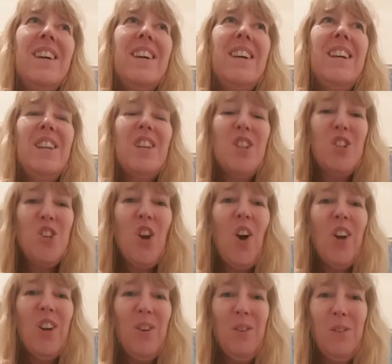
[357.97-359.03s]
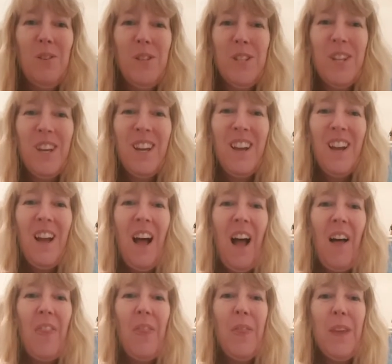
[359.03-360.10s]
inner child
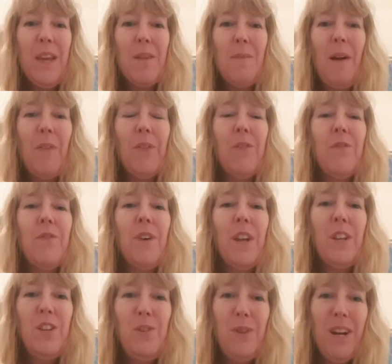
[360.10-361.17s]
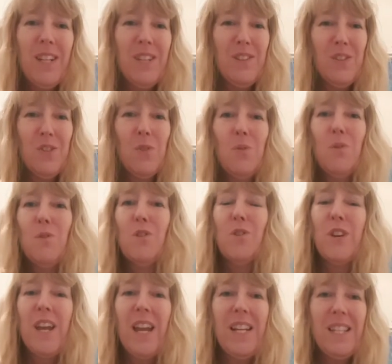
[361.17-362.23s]
and think about the fun you had at school
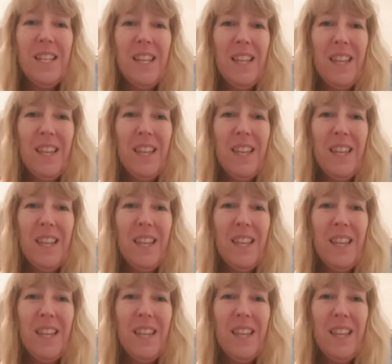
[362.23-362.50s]
creating